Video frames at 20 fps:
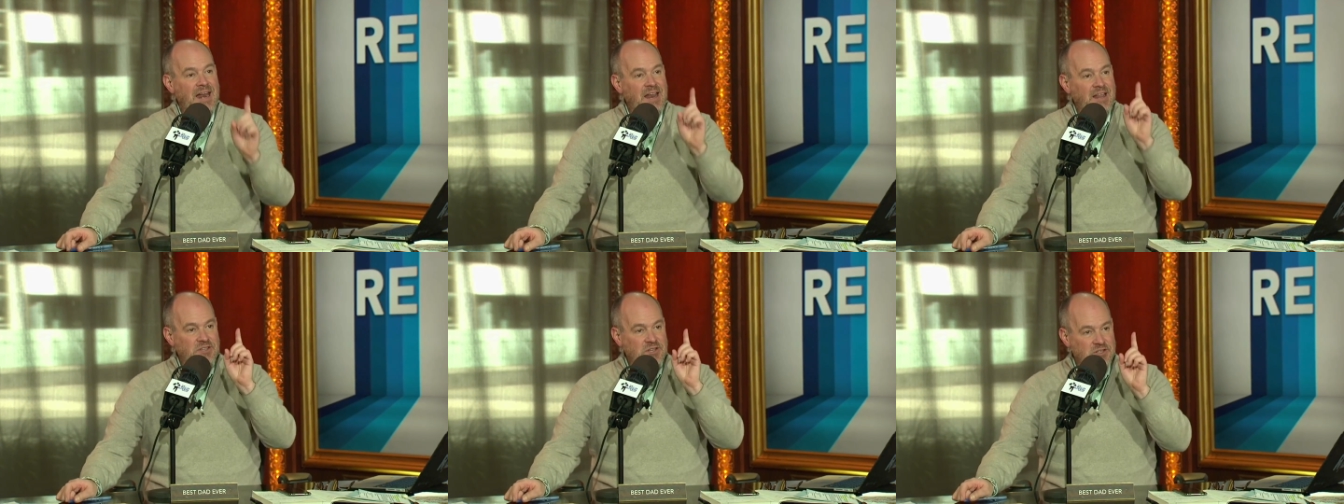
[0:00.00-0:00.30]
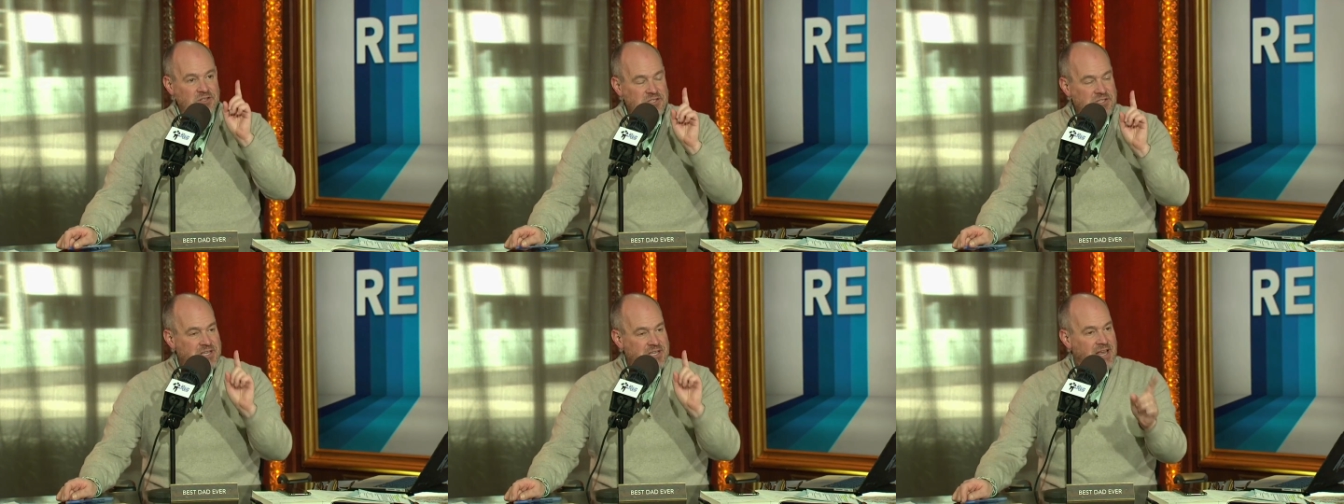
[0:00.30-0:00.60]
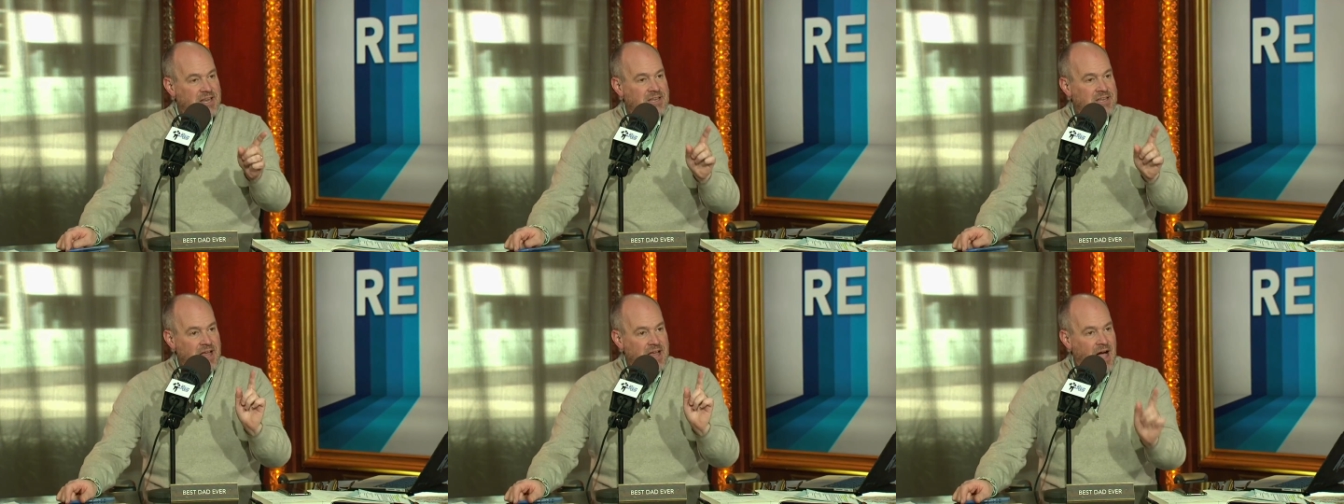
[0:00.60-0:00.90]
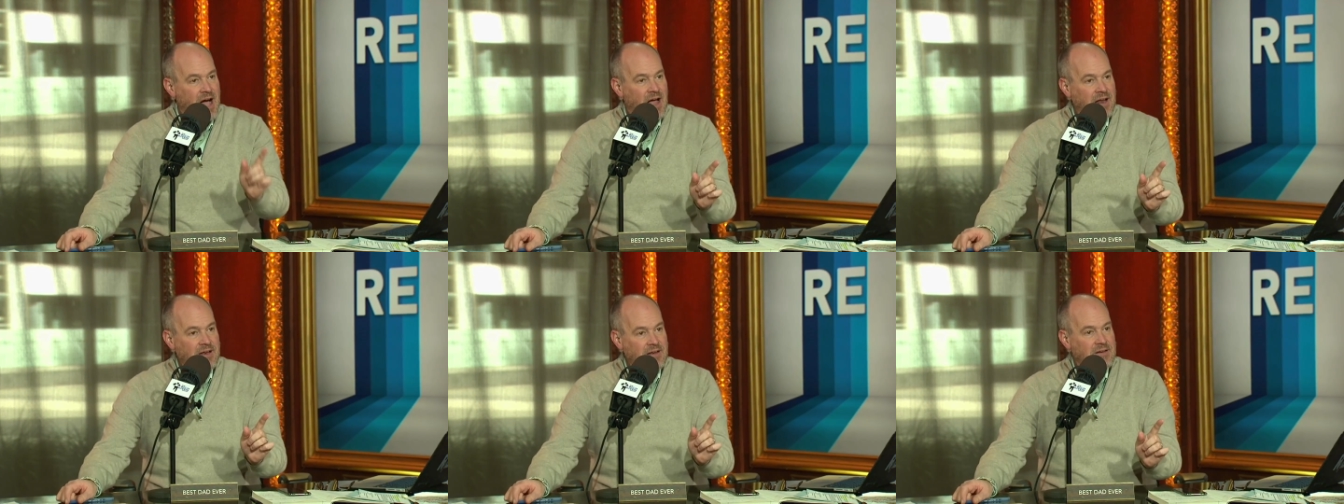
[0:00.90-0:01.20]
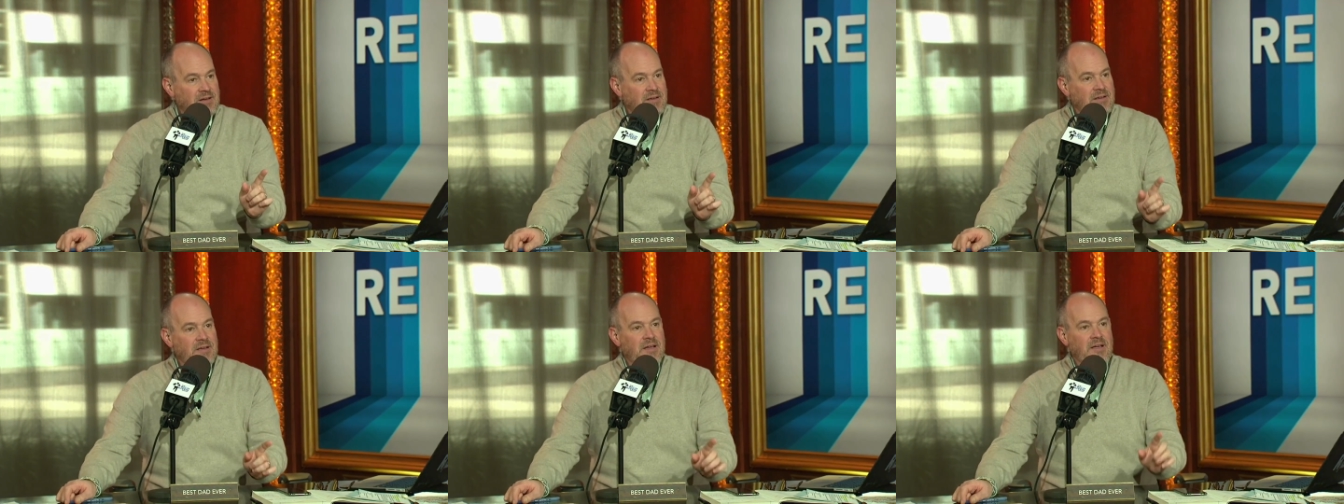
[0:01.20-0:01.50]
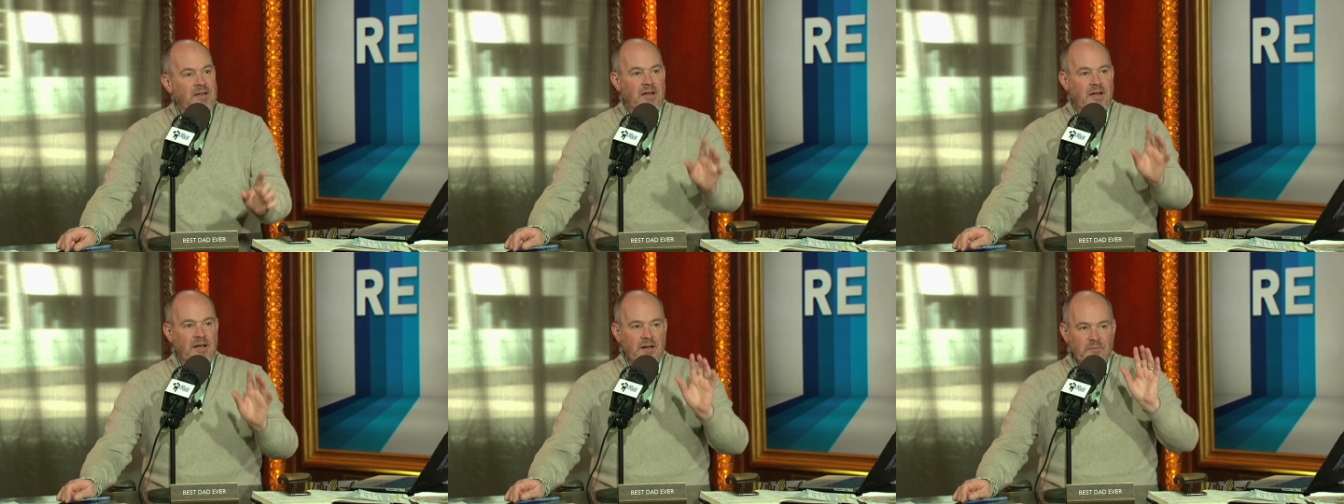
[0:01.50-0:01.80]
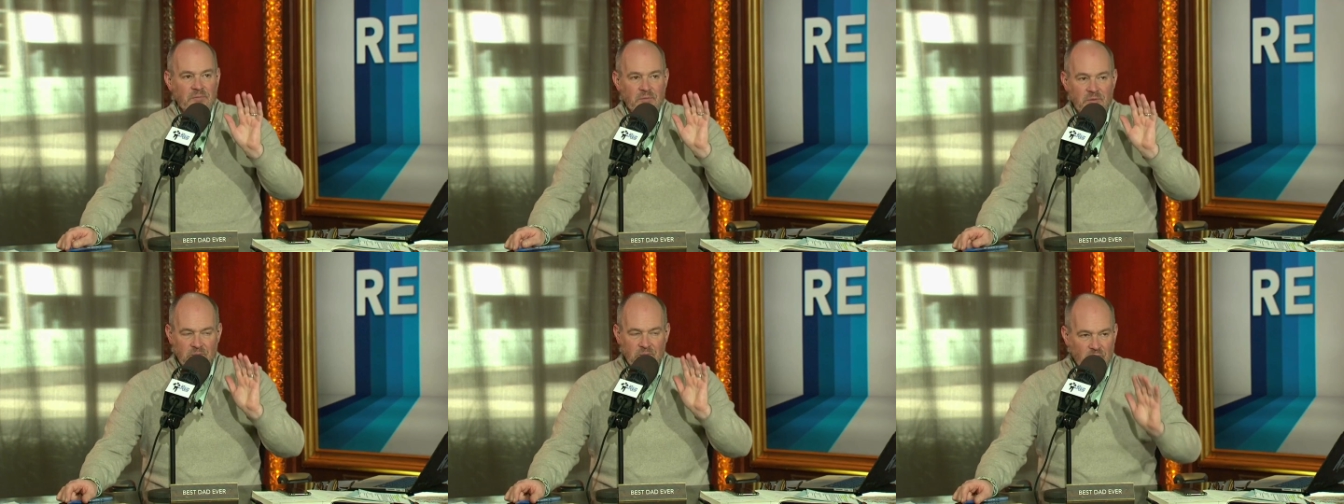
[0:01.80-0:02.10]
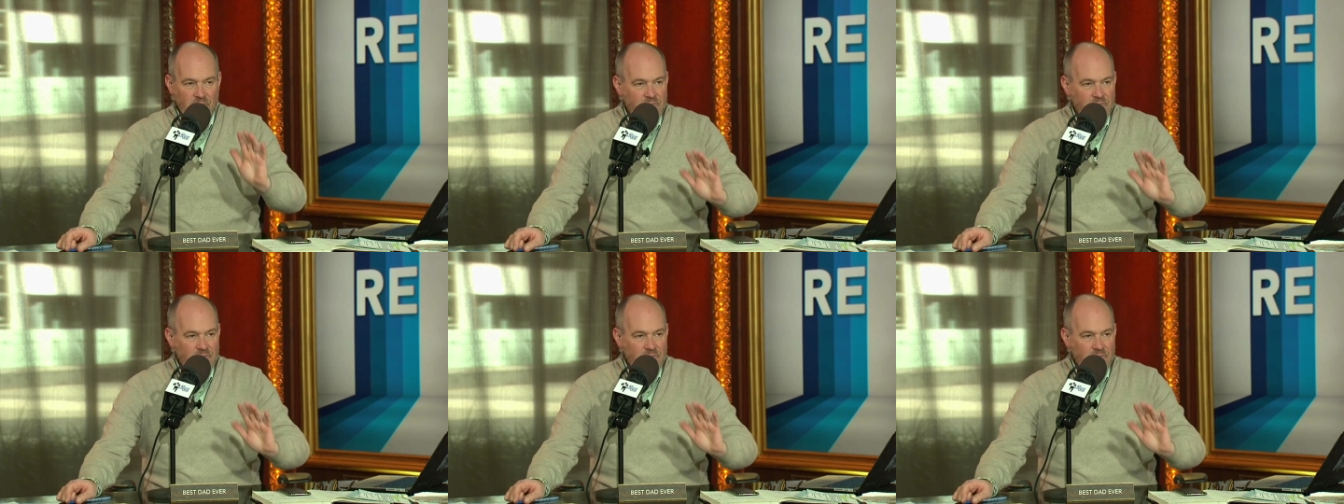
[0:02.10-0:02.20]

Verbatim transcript: it just did not didn't happen.